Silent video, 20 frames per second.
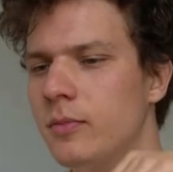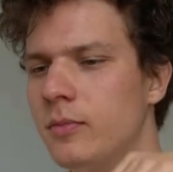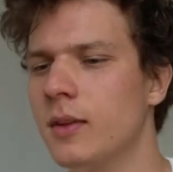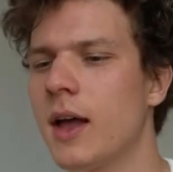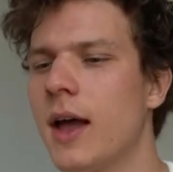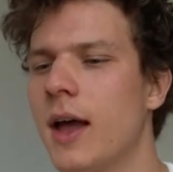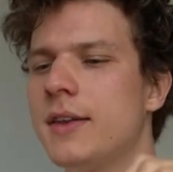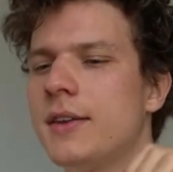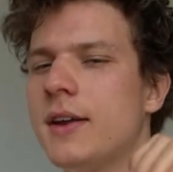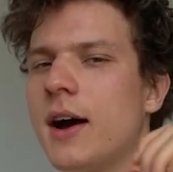
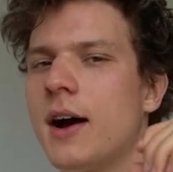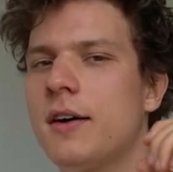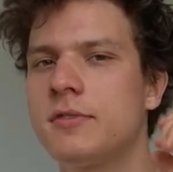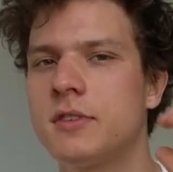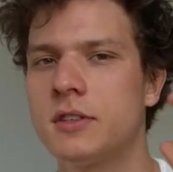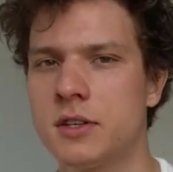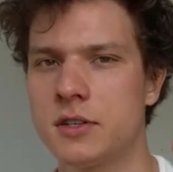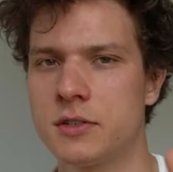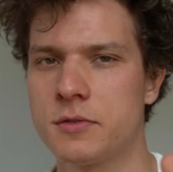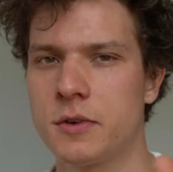And
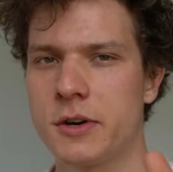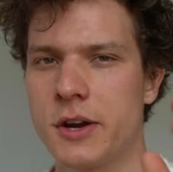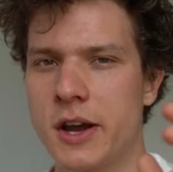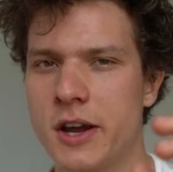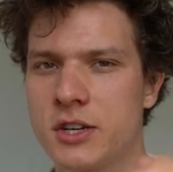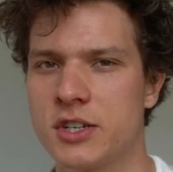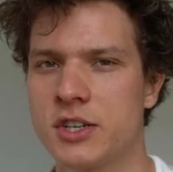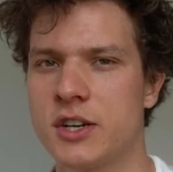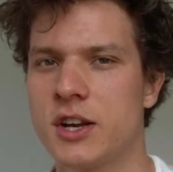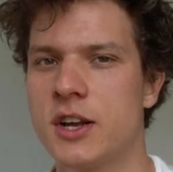after this
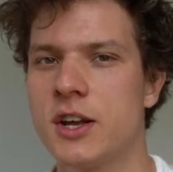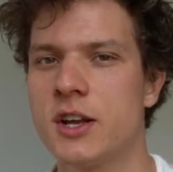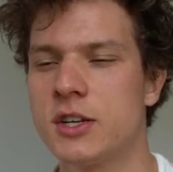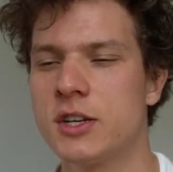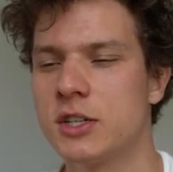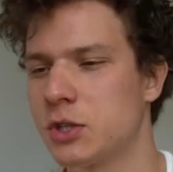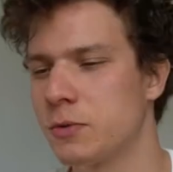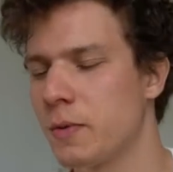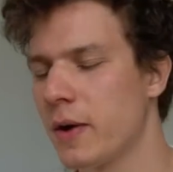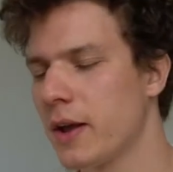variation,
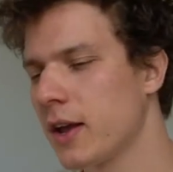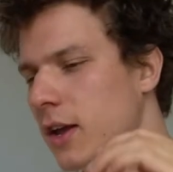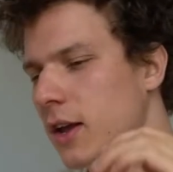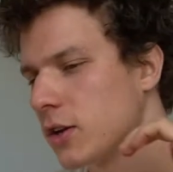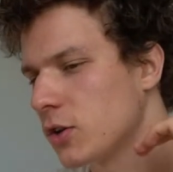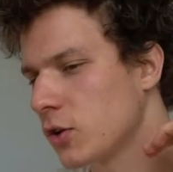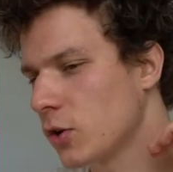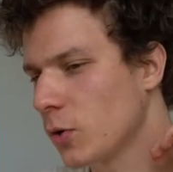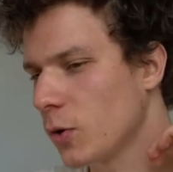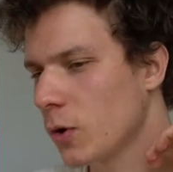
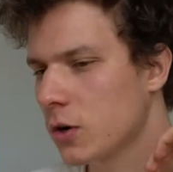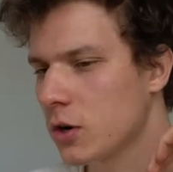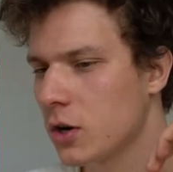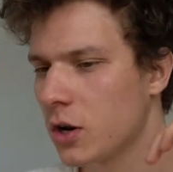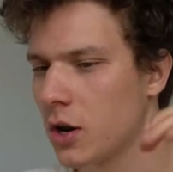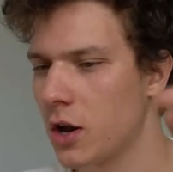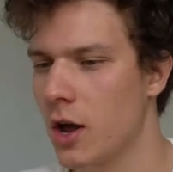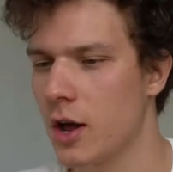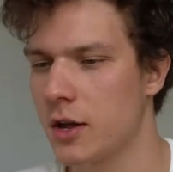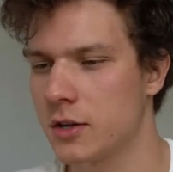swinging
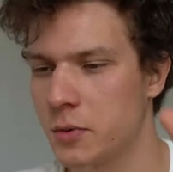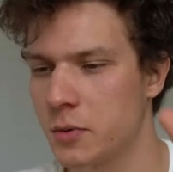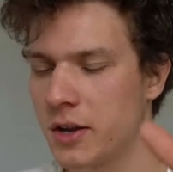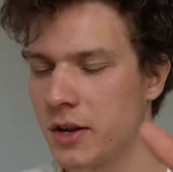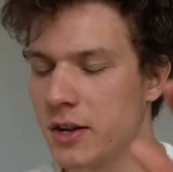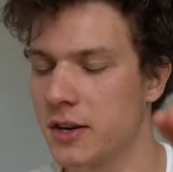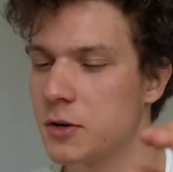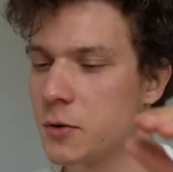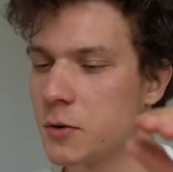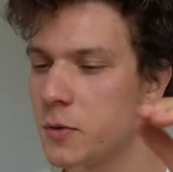
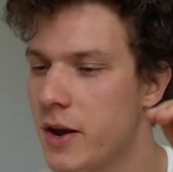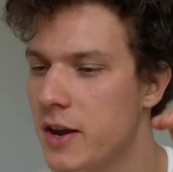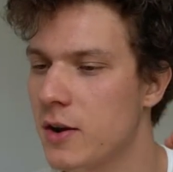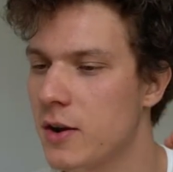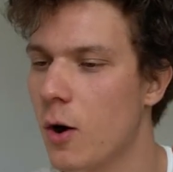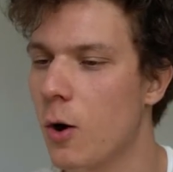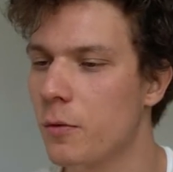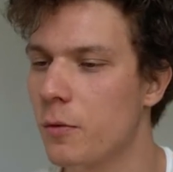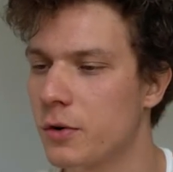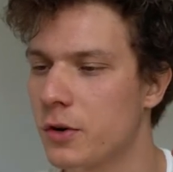the queen
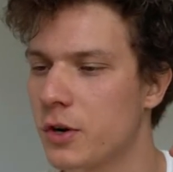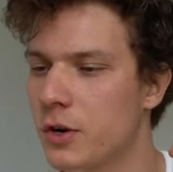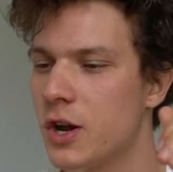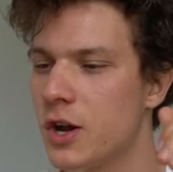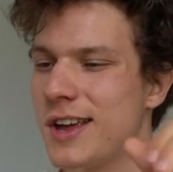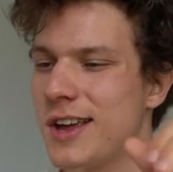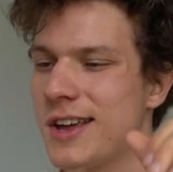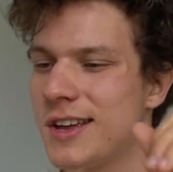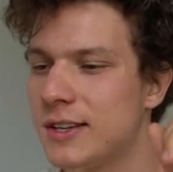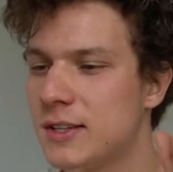over
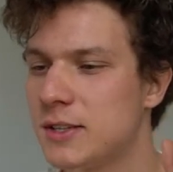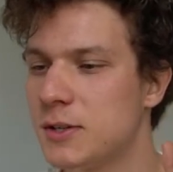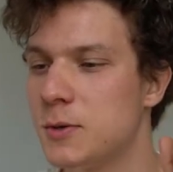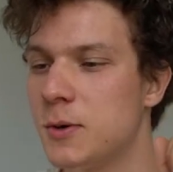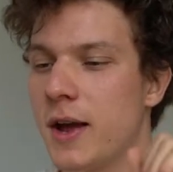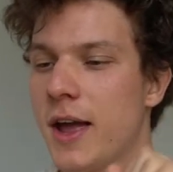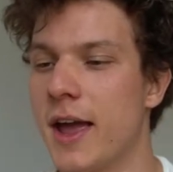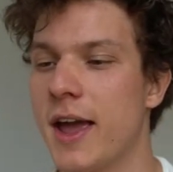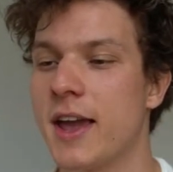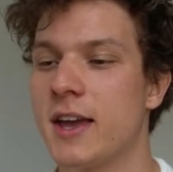
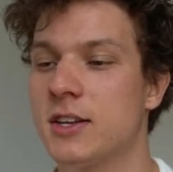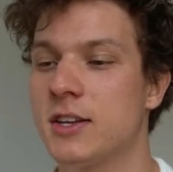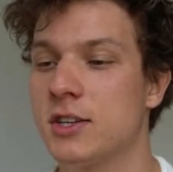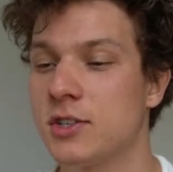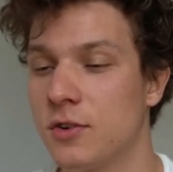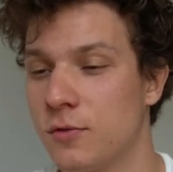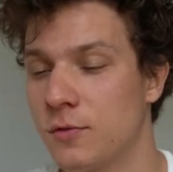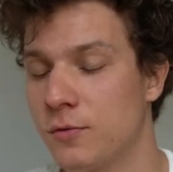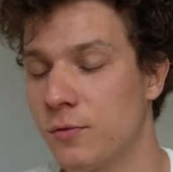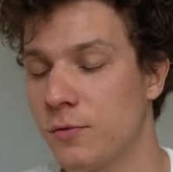to
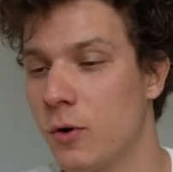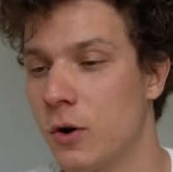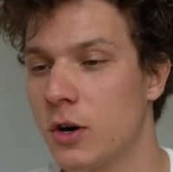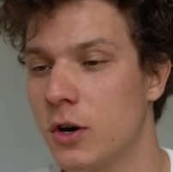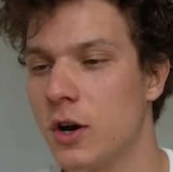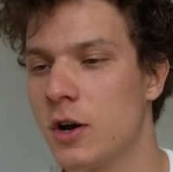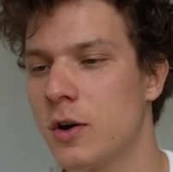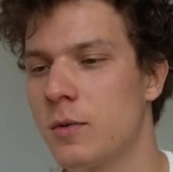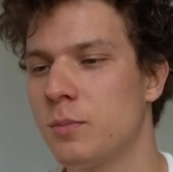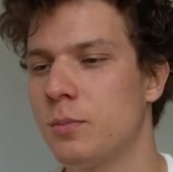
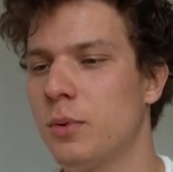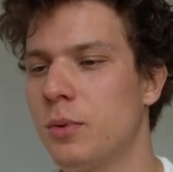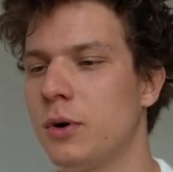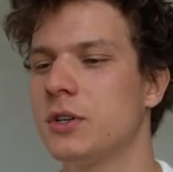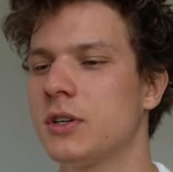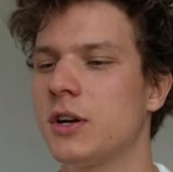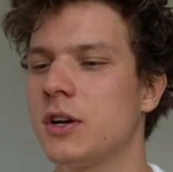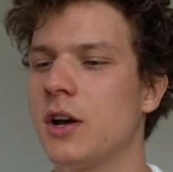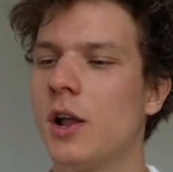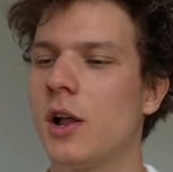h4,
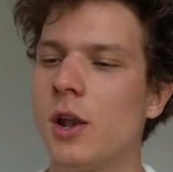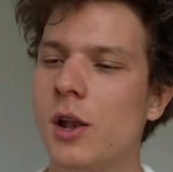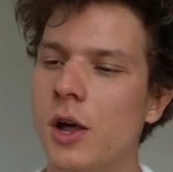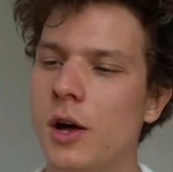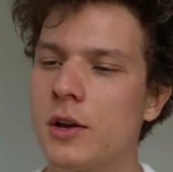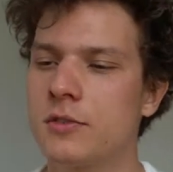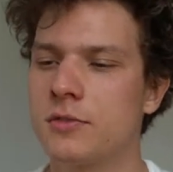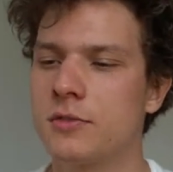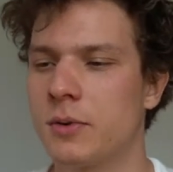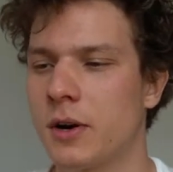putting a
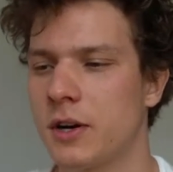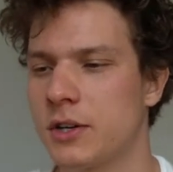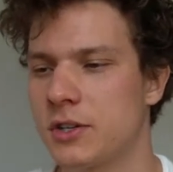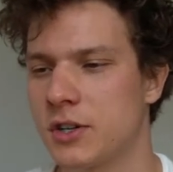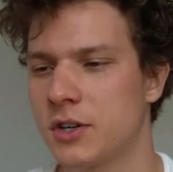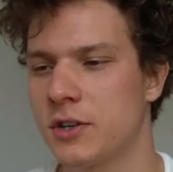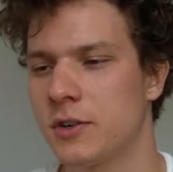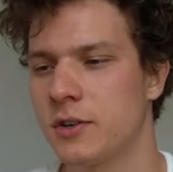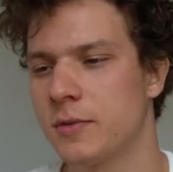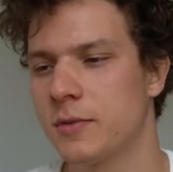lot of
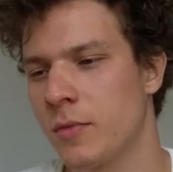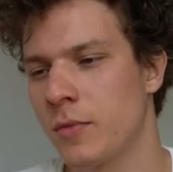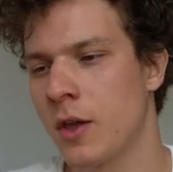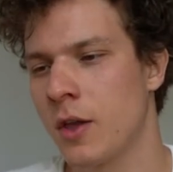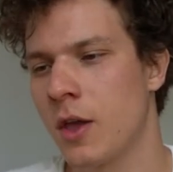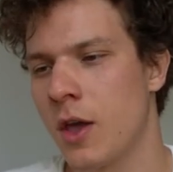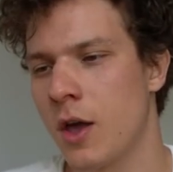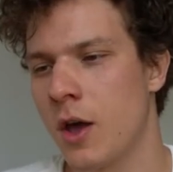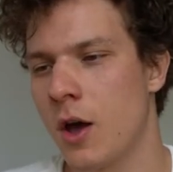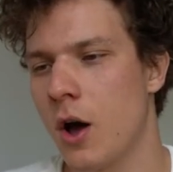pressure
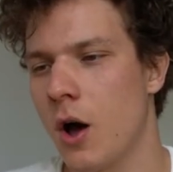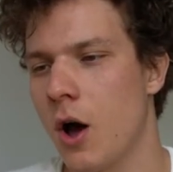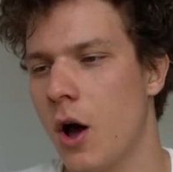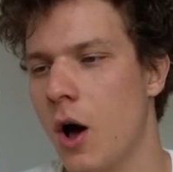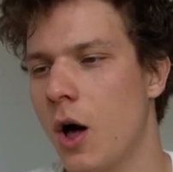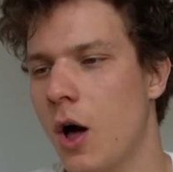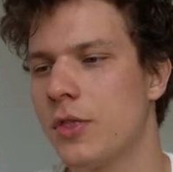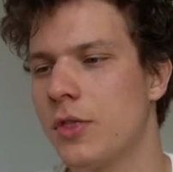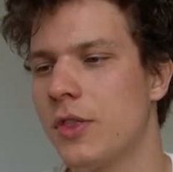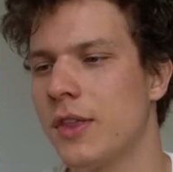
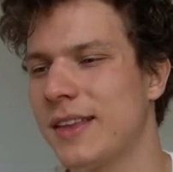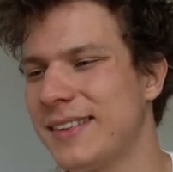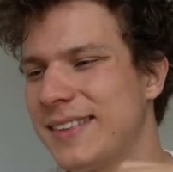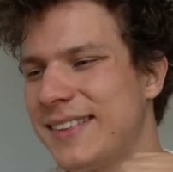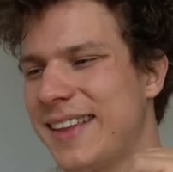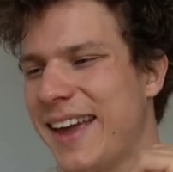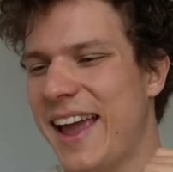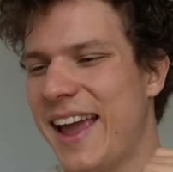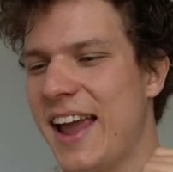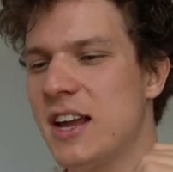on
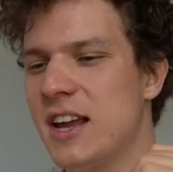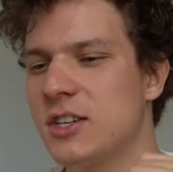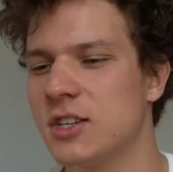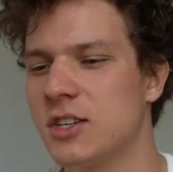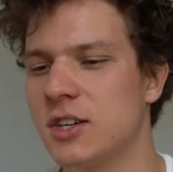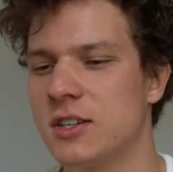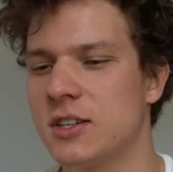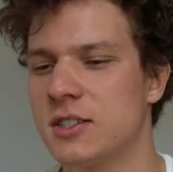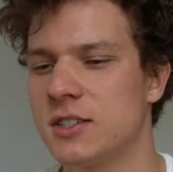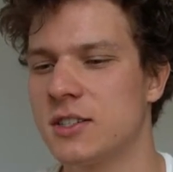the
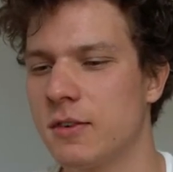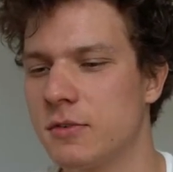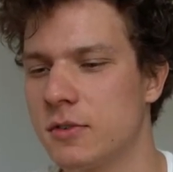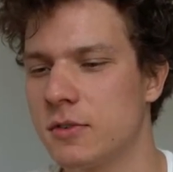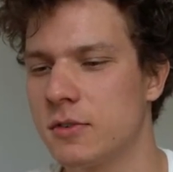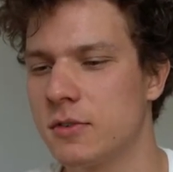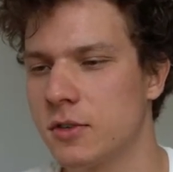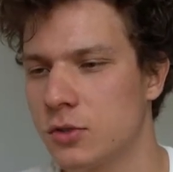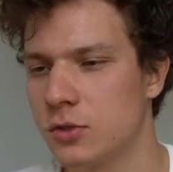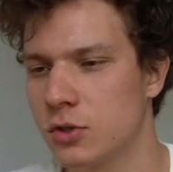h7
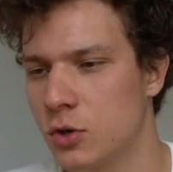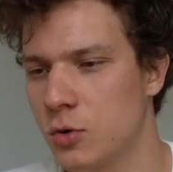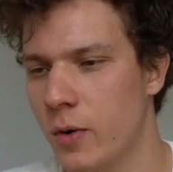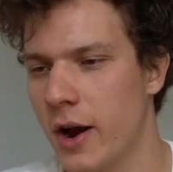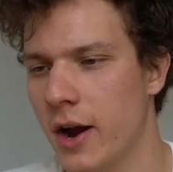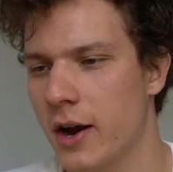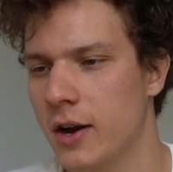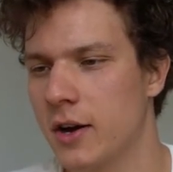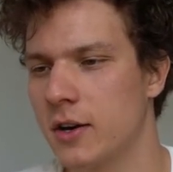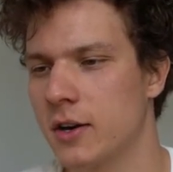
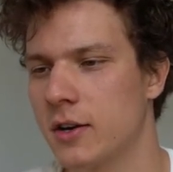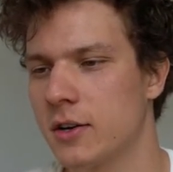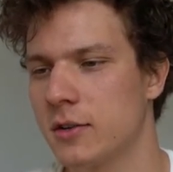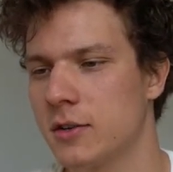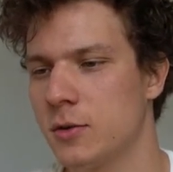square.